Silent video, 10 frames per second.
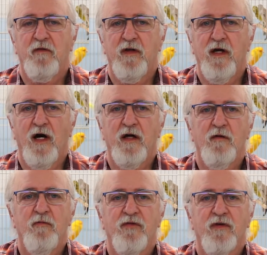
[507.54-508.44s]
the
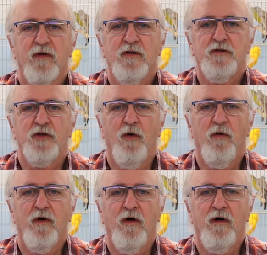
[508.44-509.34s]
items
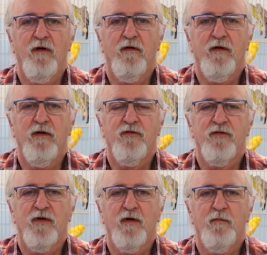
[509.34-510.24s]
shown on
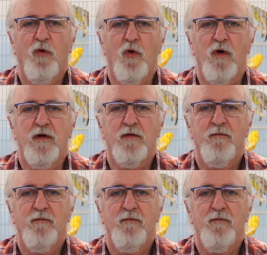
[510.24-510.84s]
this board.